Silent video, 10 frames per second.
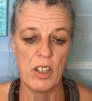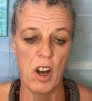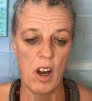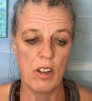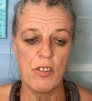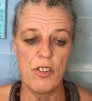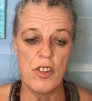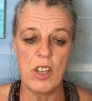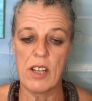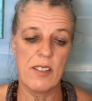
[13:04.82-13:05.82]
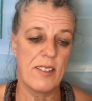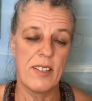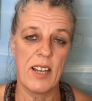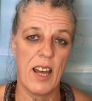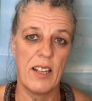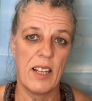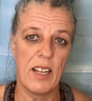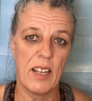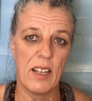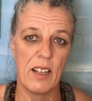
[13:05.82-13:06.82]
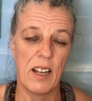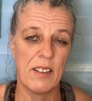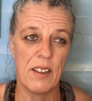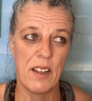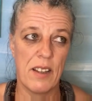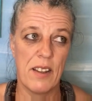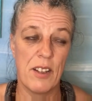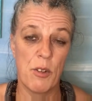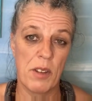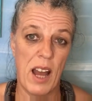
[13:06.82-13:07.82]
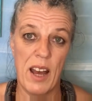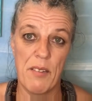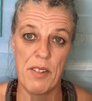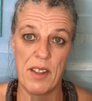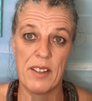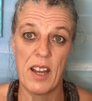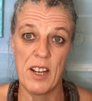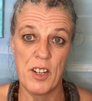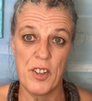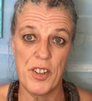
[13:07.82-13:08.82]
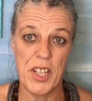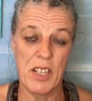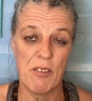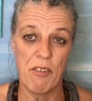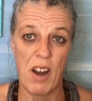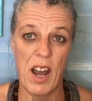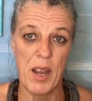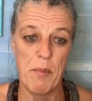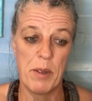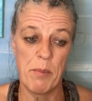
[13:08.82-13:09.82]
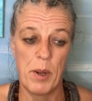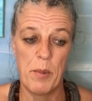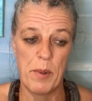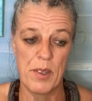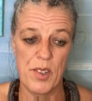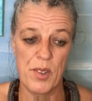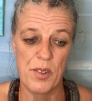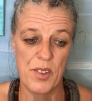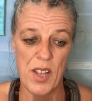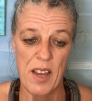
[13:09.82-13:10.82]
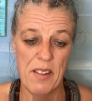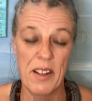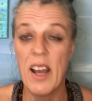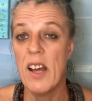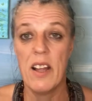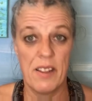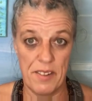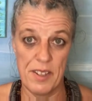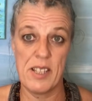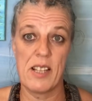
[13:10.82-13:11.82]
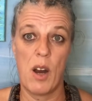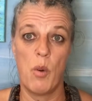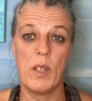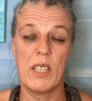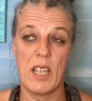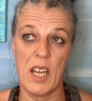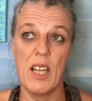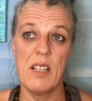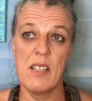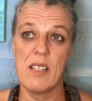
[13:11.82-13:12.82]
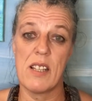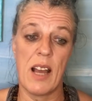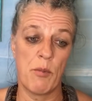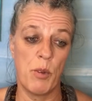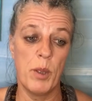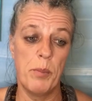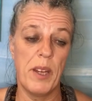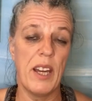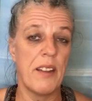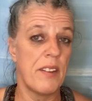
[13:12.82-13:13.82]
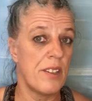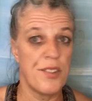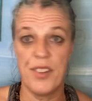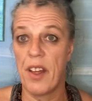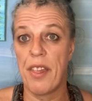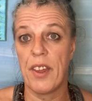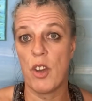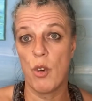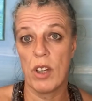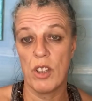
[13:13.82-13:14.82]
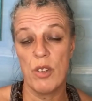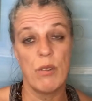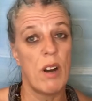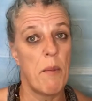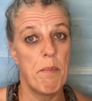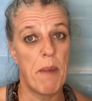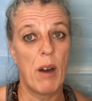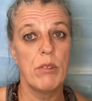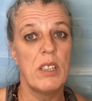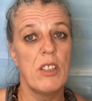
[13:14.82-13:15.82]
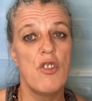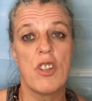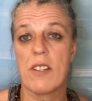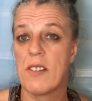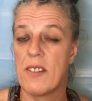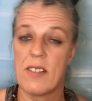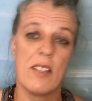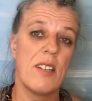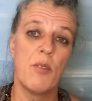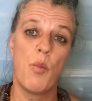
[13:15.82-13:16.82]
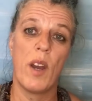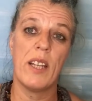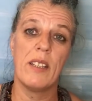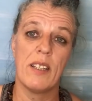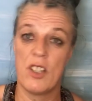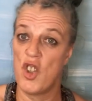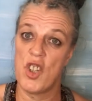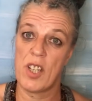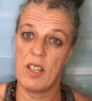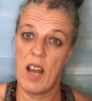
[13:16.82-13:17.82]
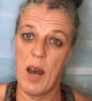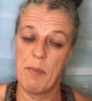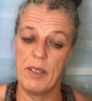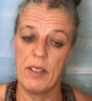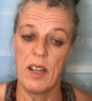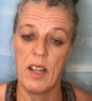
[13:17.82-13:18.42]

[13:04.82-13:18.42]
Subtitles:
not just telling, and they don't have that energy and vibe and purpose to say that this is how it is and will be, and there is nothing you can do about it. Just sit and wait, and it's just gonna happen.